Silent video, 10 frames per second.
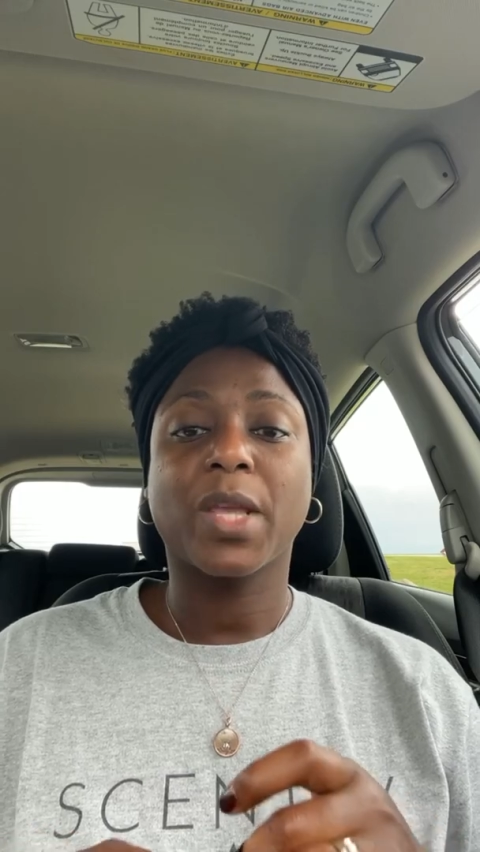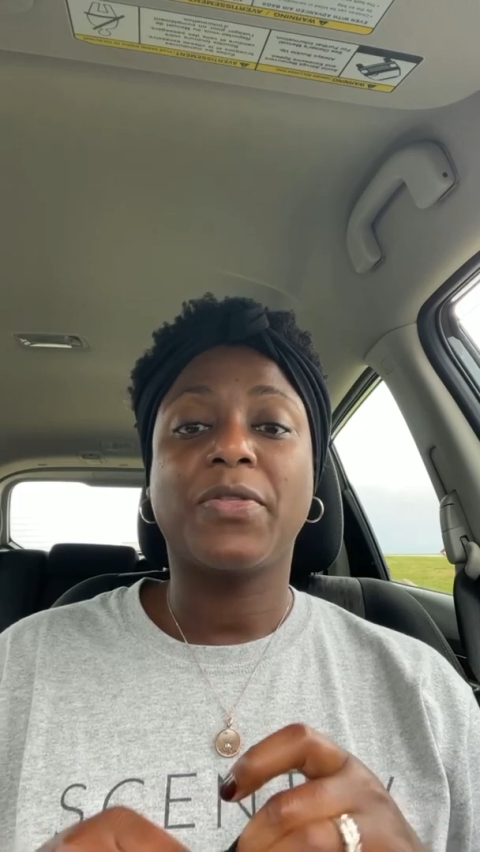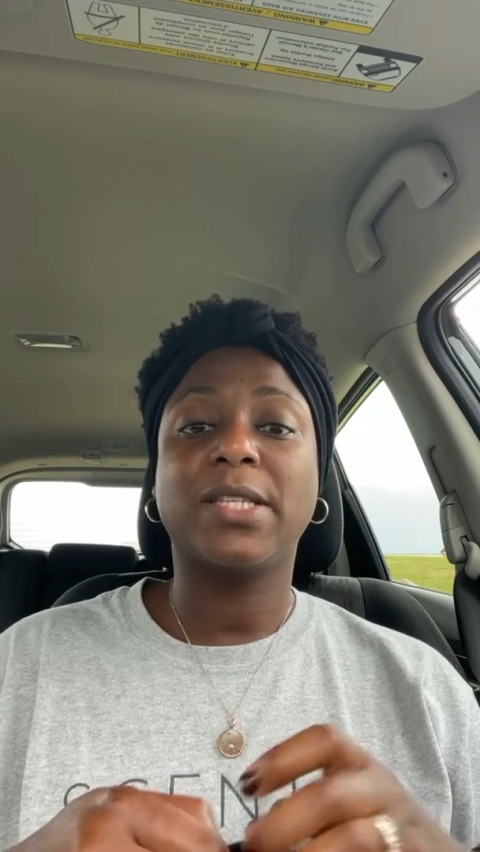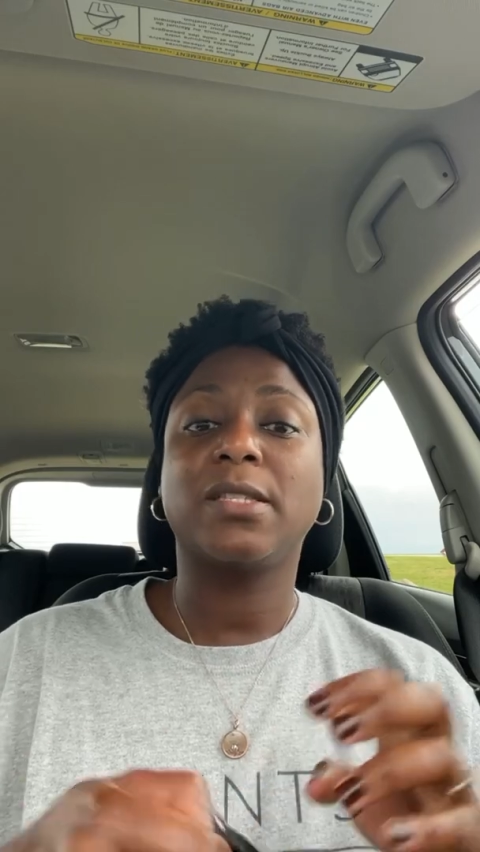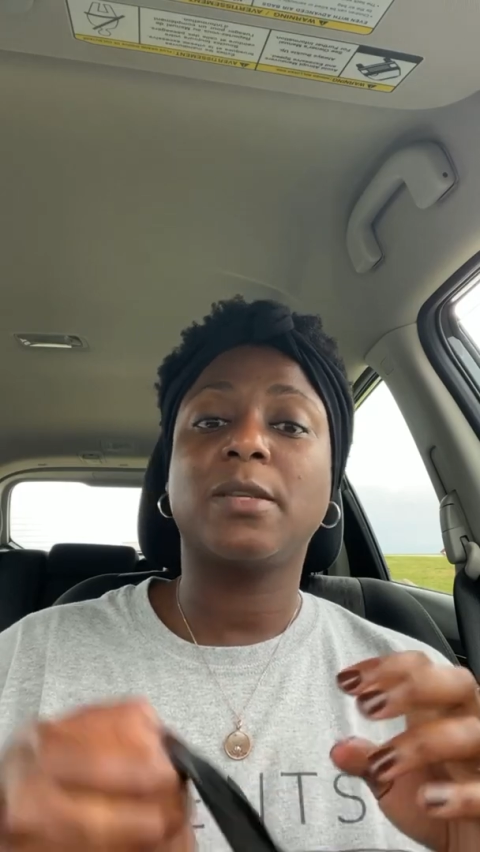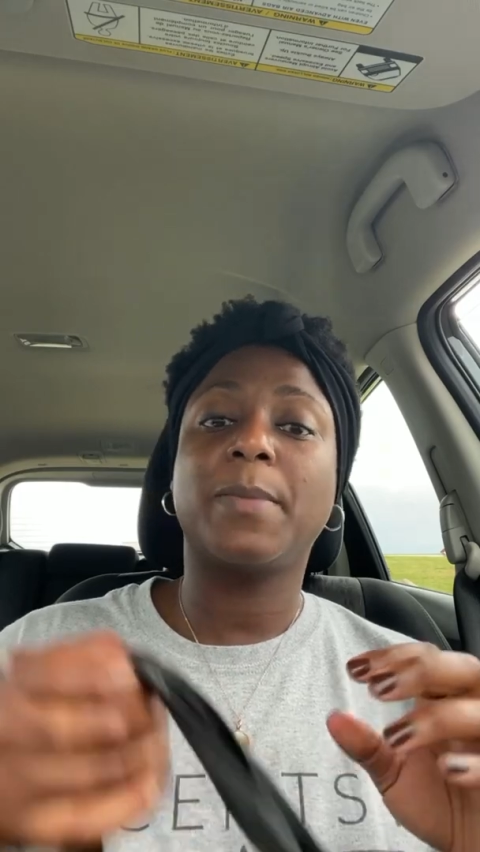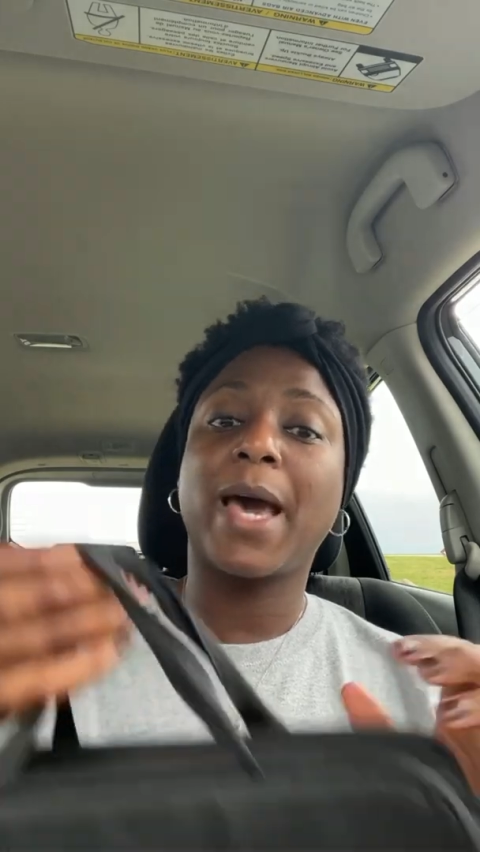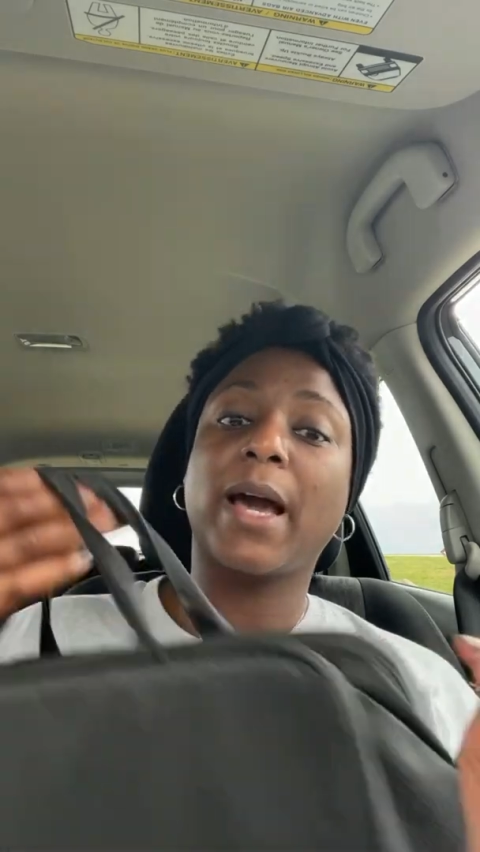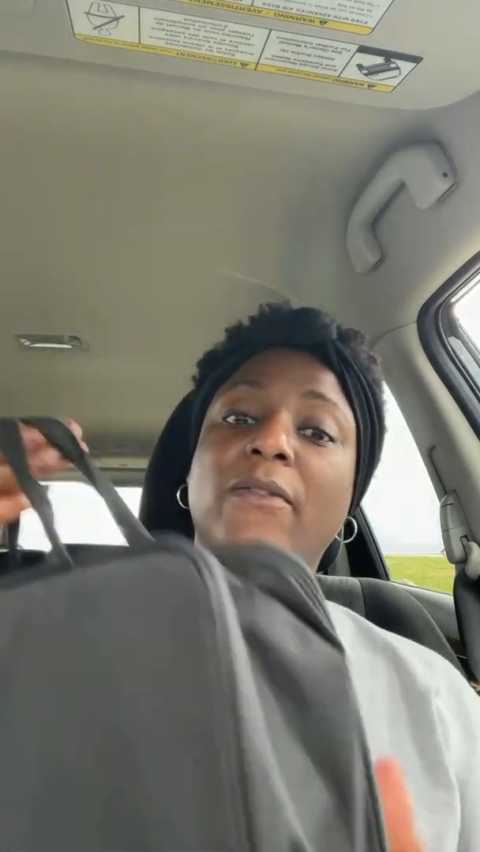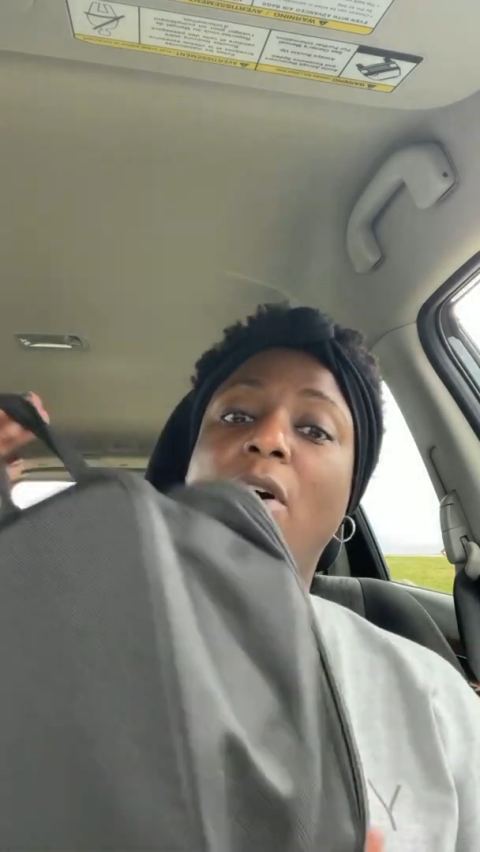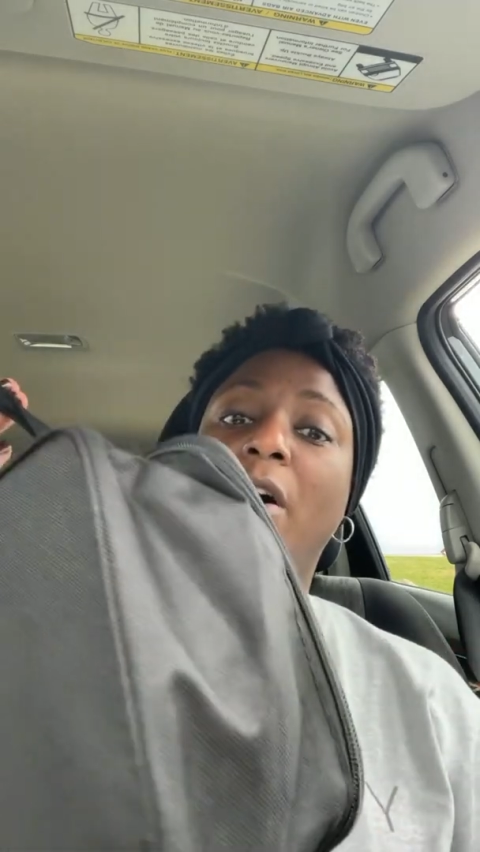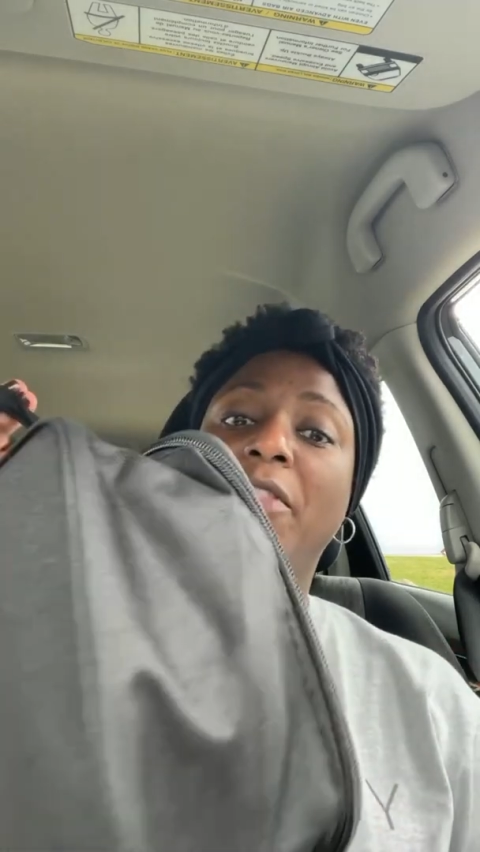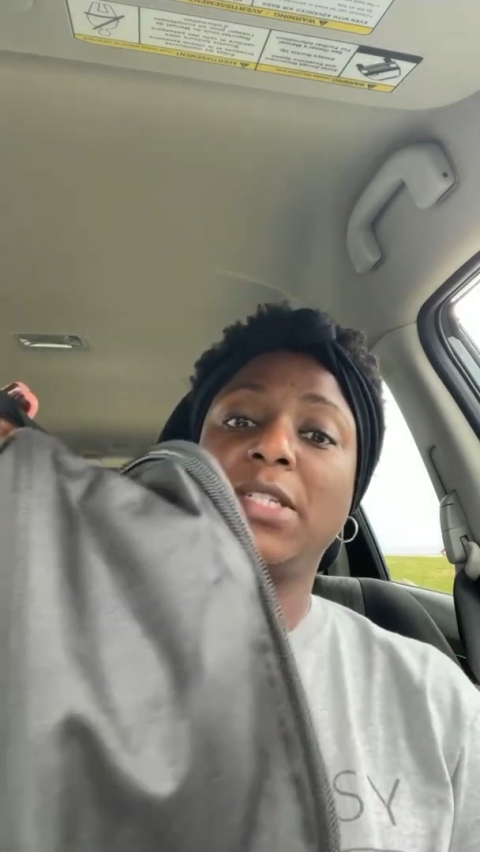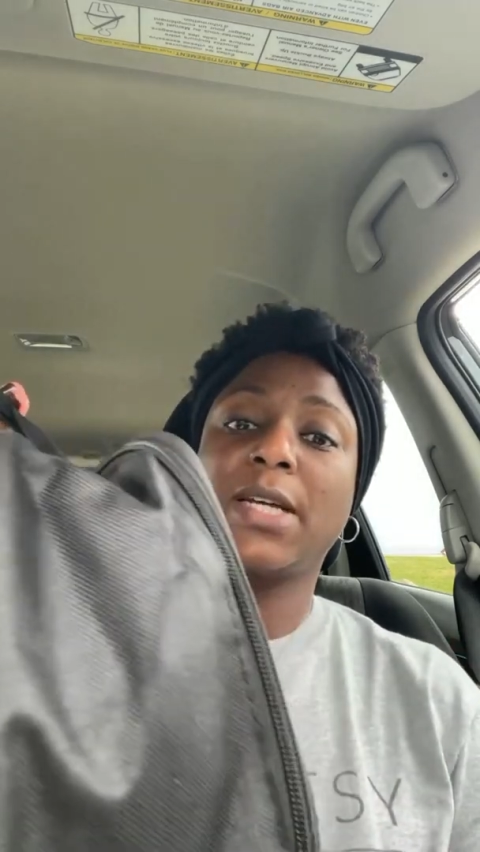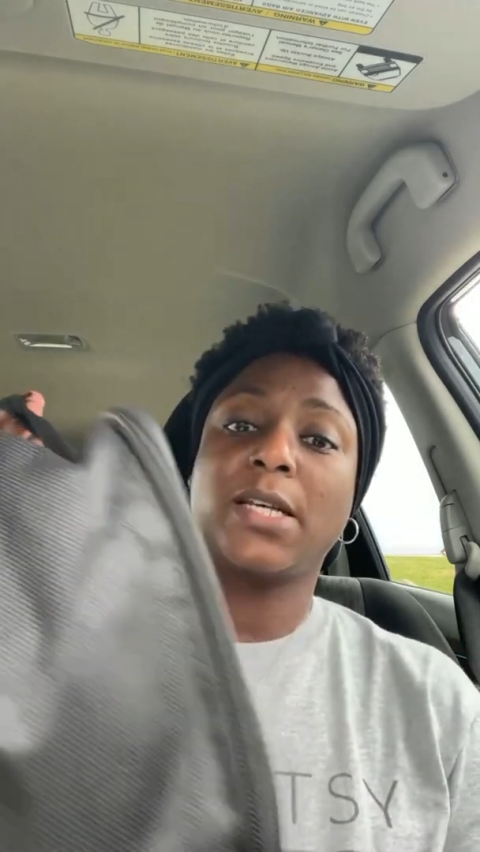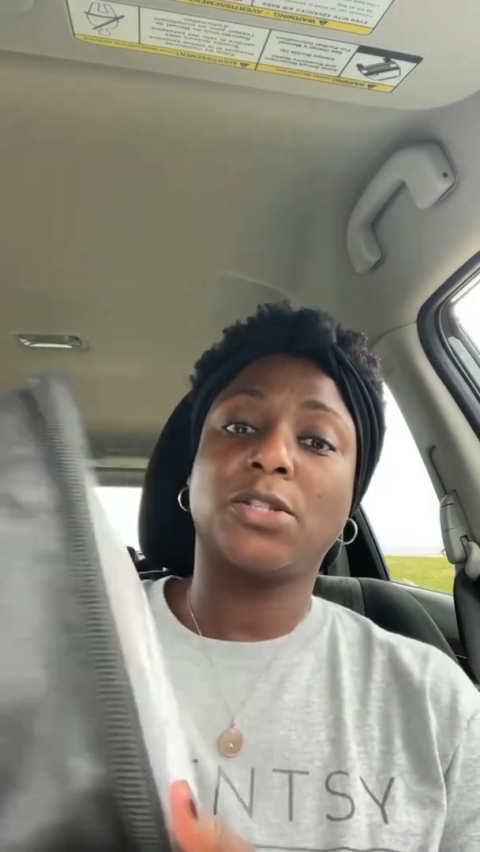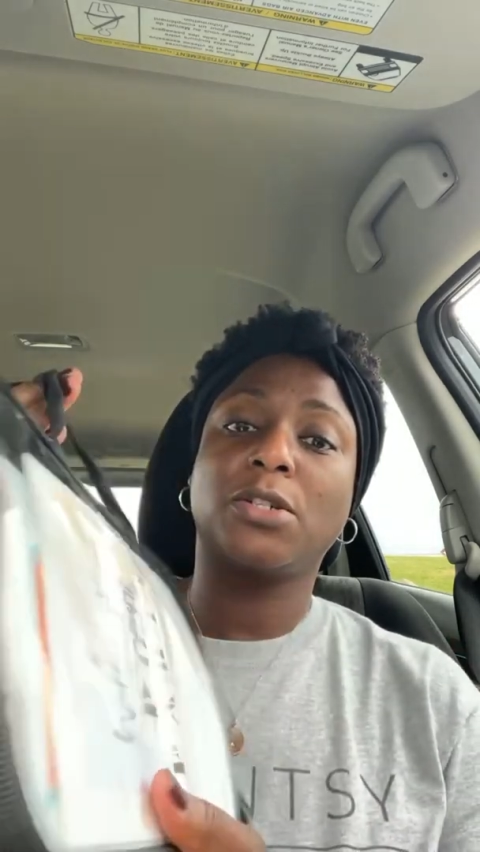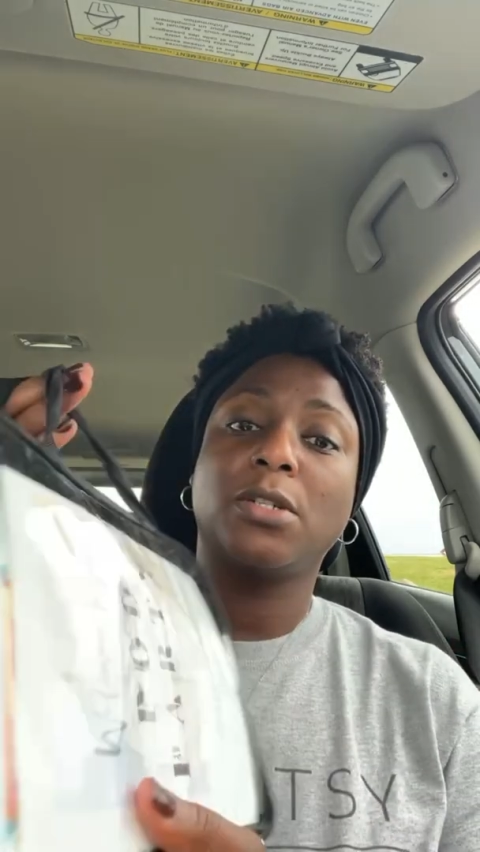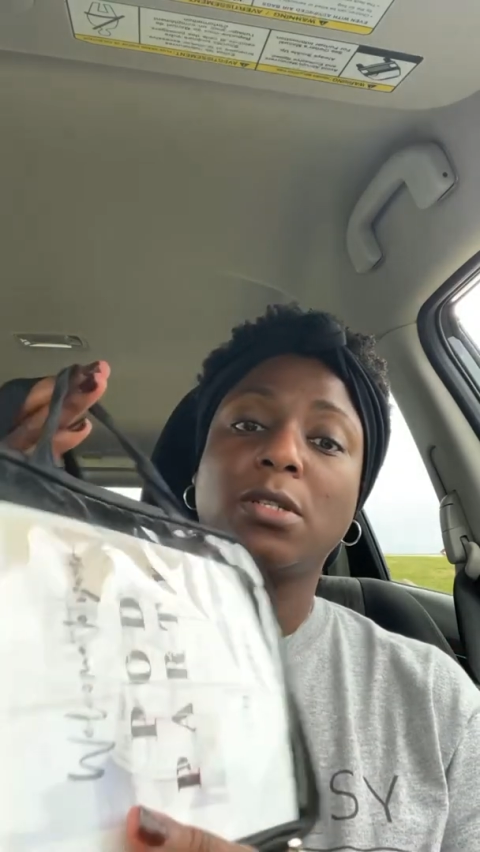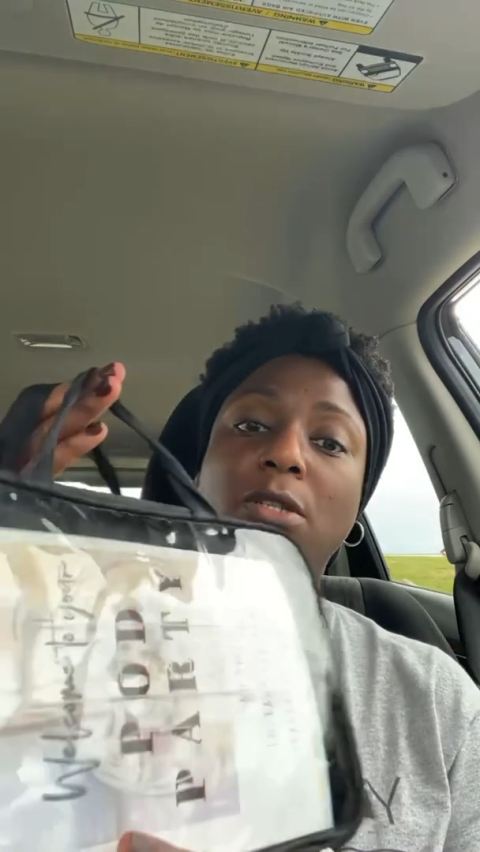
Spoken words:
this is a bag of all the testers.